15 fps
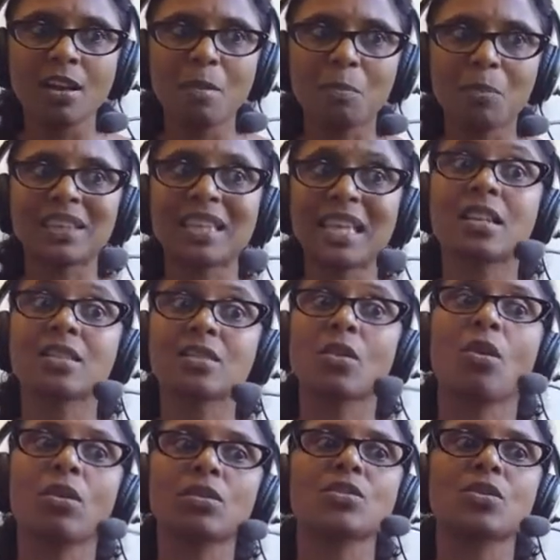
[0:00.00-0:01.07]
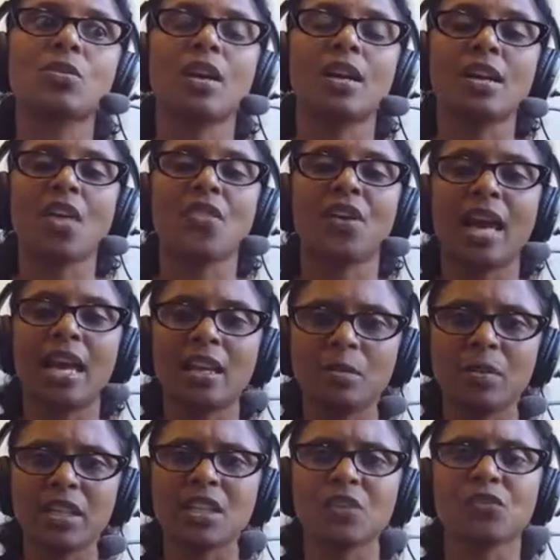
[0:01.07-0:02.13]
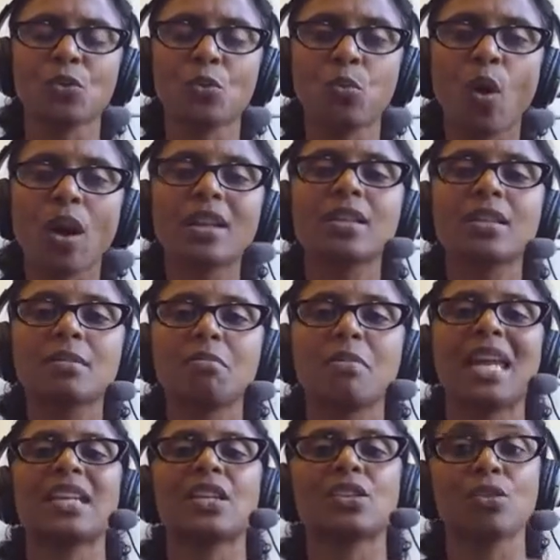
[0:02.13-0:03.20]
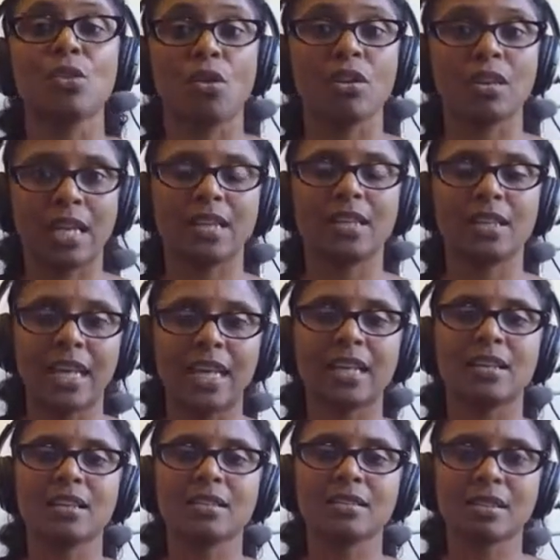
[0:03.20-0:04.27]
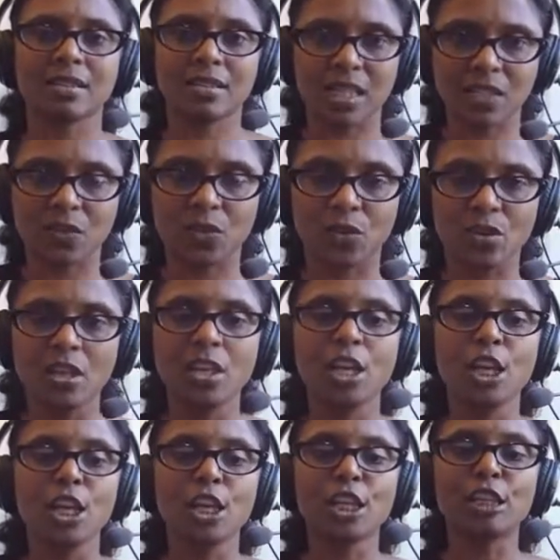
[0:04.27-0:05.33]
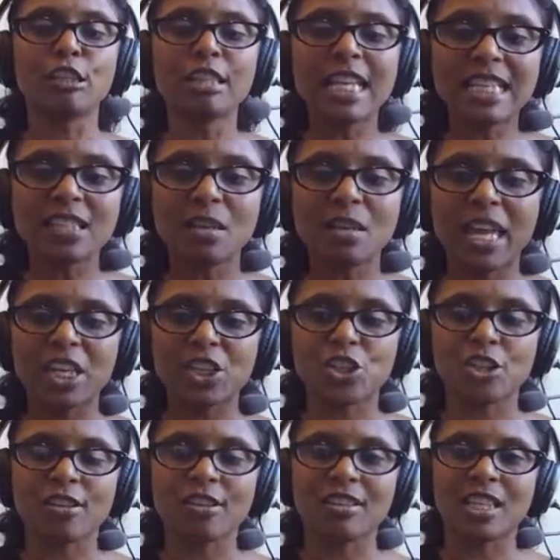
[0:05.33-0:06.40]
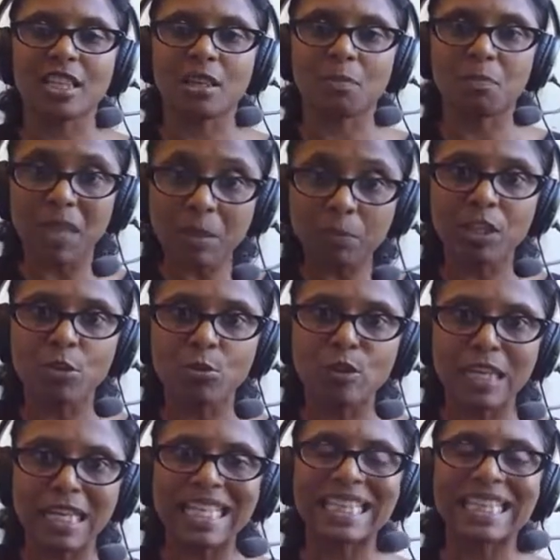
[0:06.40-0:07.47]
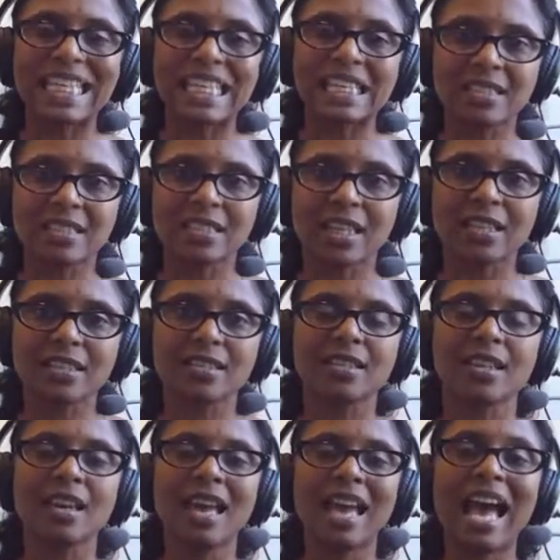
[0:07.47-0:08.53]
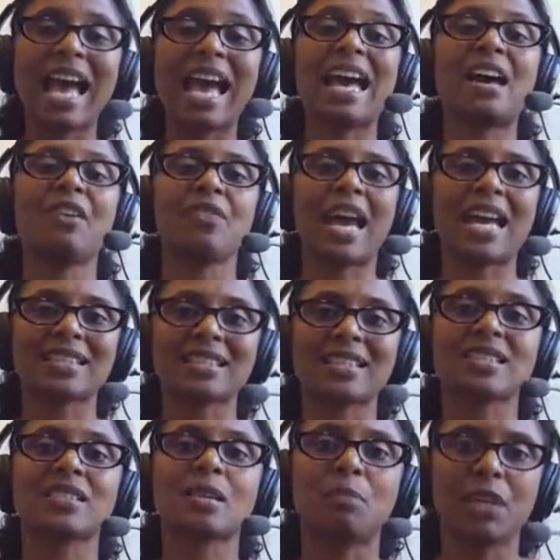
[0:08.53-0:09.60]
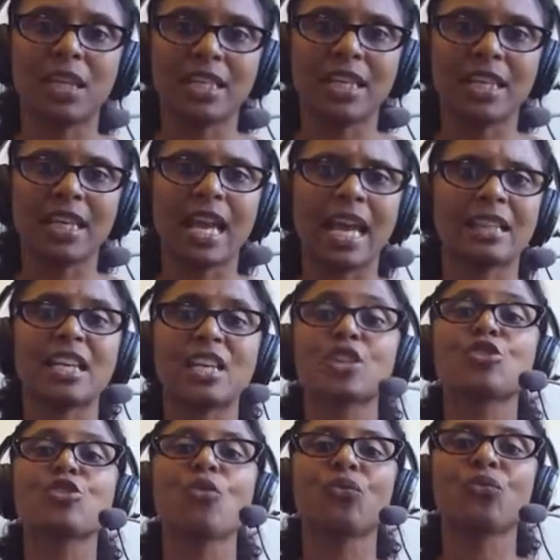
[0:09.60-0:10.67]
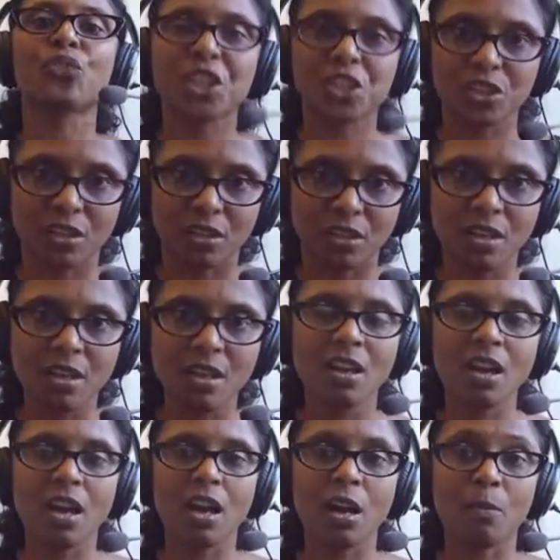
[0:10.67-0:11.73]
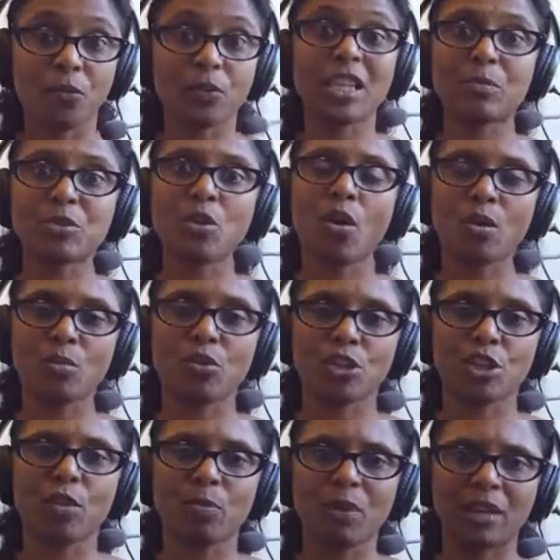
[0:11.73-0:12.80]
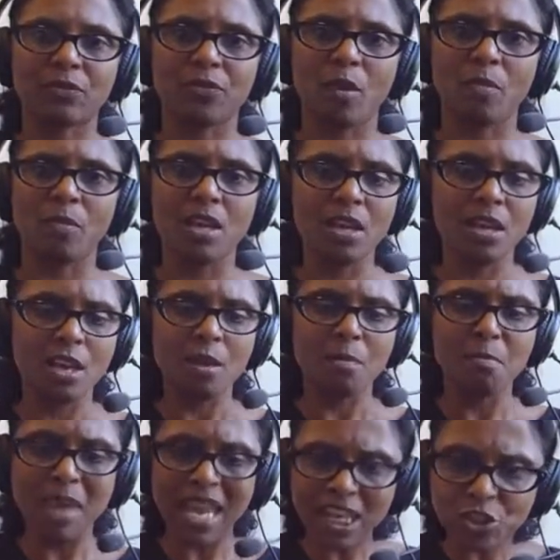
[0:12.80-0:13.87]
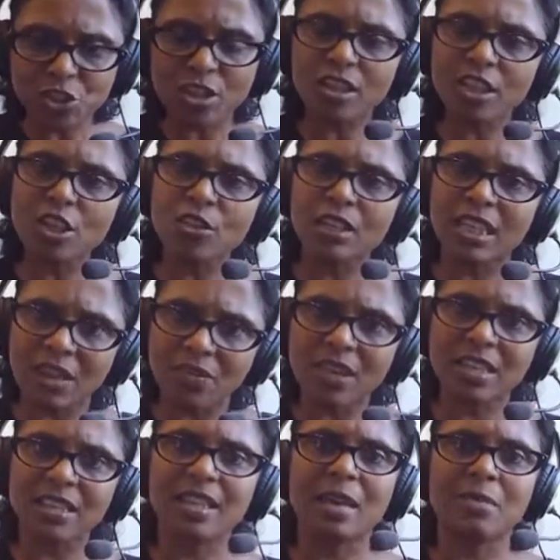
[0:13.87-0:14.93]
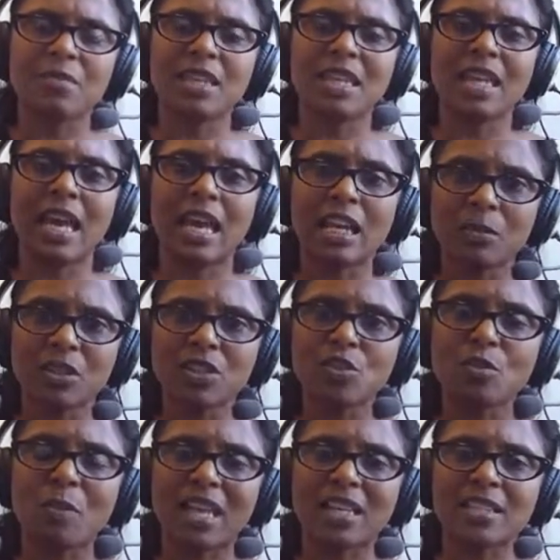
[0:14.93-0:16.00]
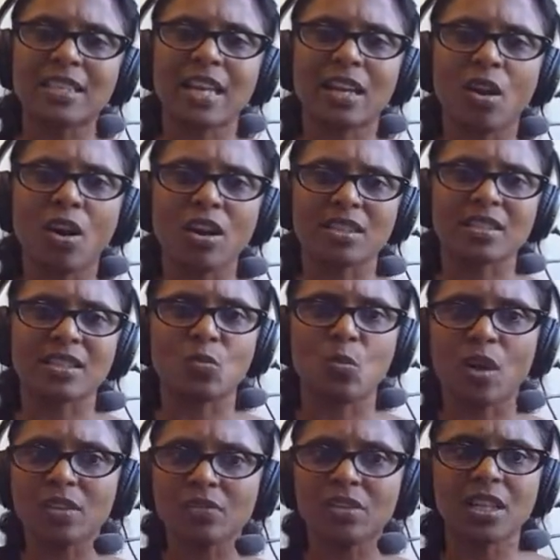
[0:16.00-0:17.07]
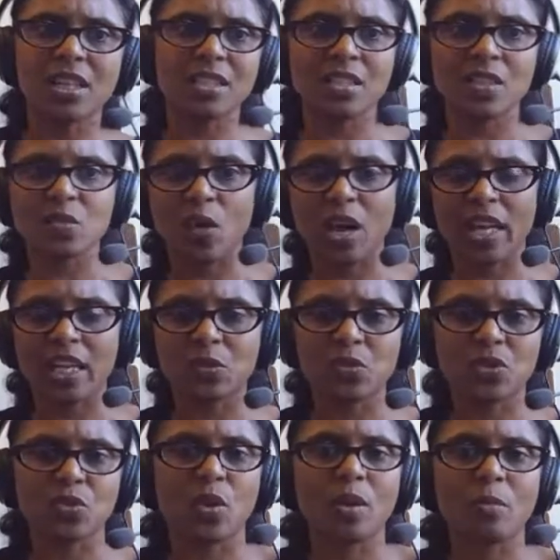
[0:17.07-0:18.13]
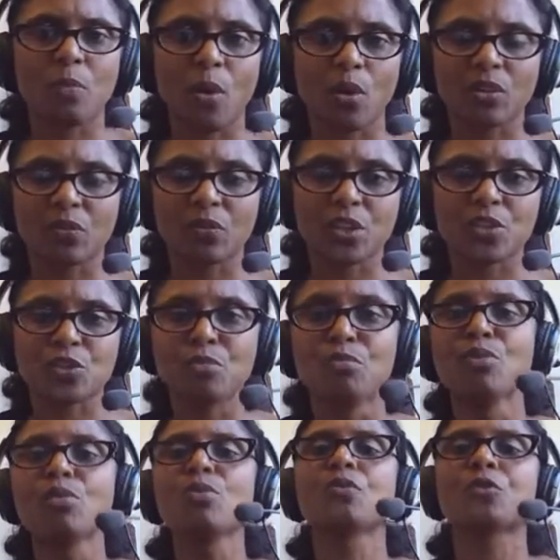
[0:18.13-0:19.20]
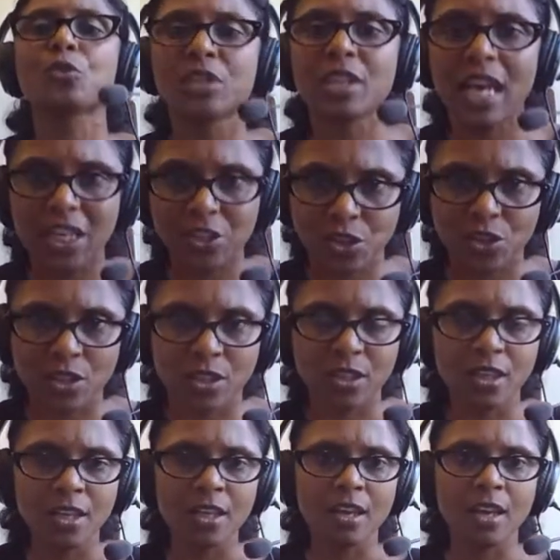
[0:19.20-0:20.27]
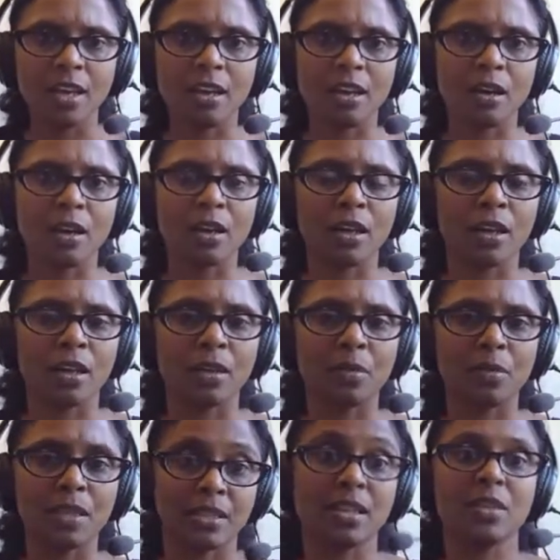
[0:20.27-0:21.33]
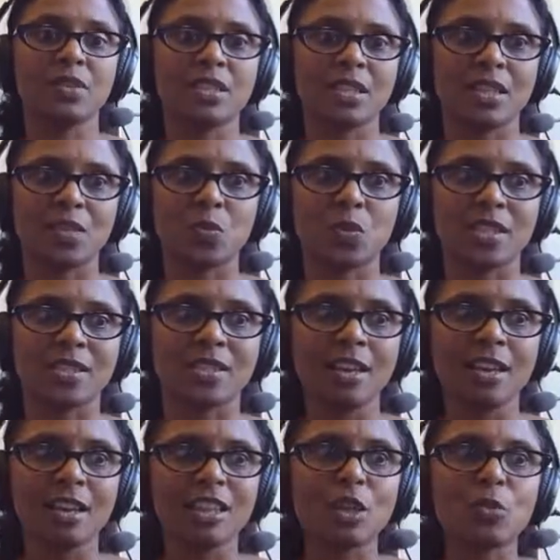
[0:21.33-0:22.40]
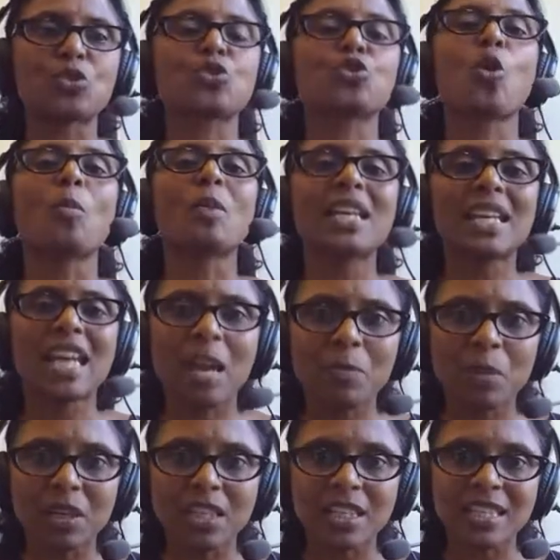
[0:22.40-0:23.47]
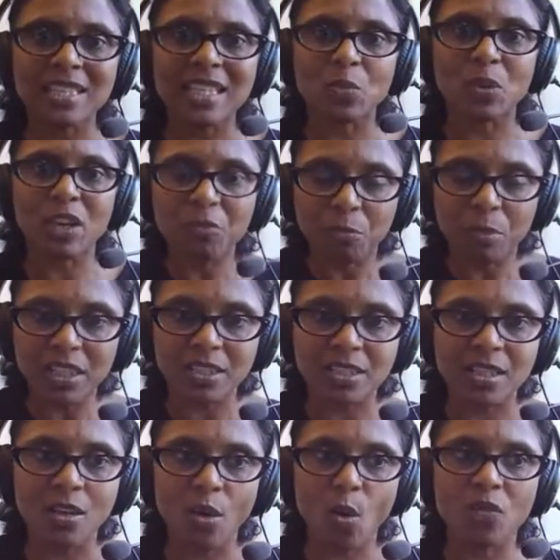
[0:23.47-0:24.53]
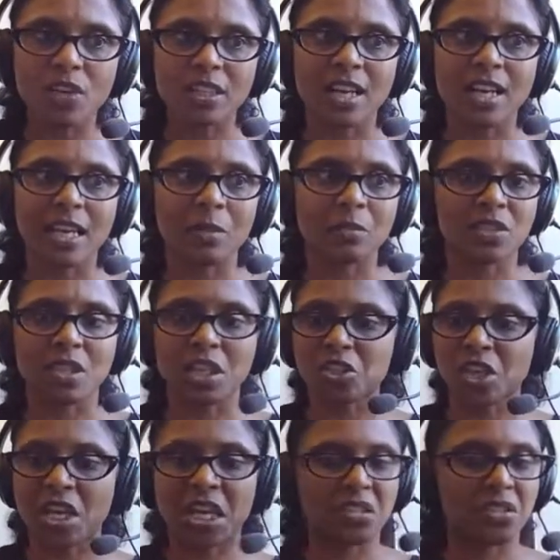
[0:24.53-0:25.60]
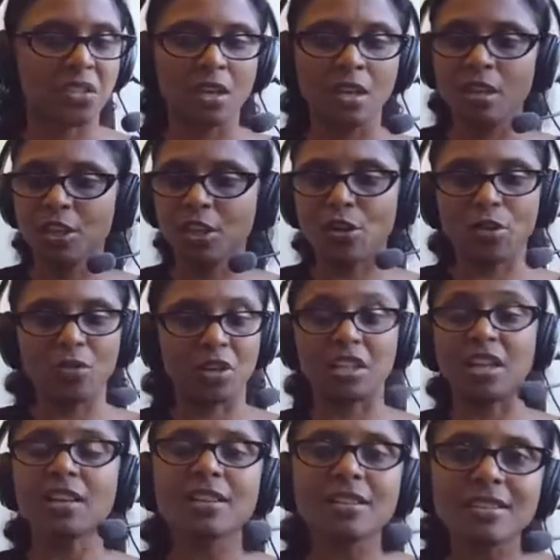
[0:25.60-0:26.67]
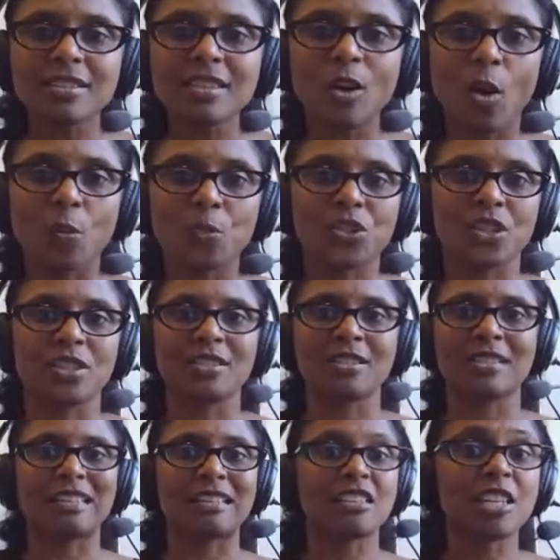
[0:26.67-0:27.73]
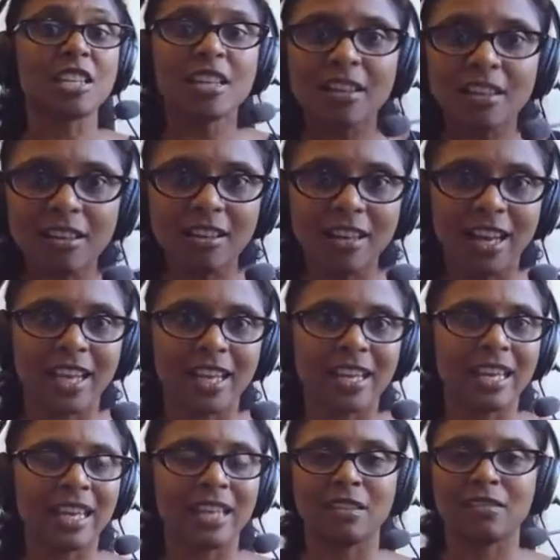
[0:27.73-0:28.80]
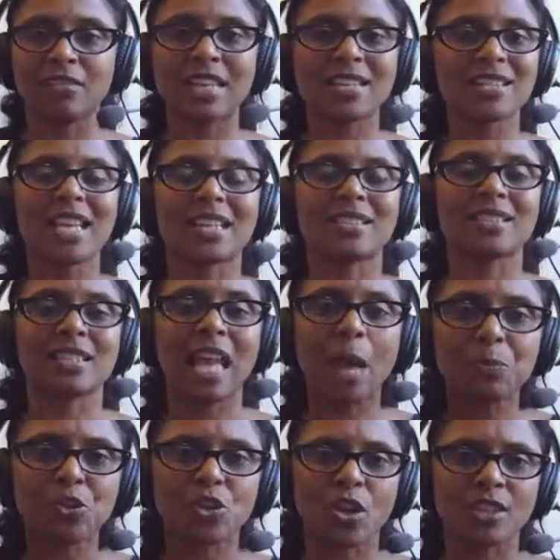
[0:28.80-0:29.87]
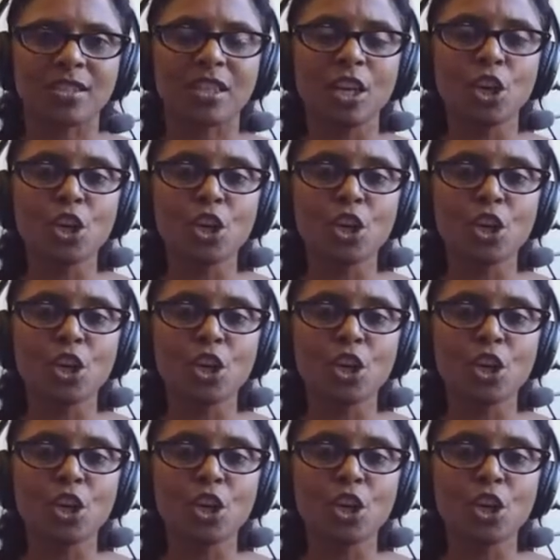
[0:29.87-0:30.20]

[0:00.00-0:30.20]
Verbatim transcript: But there is also another element. If you want to make your data lake successful, you need to make sure that the people who need the insights have accessibility and there is no friction um, for them to onboard to your platform make sure you're giving them the elements to manage their costs. And one of the reasons why it was so important for us to move to the Azure uh, um, services was there were so many capabilities that we've built over time, such as you know redundancy options and tiering and things like snapshots.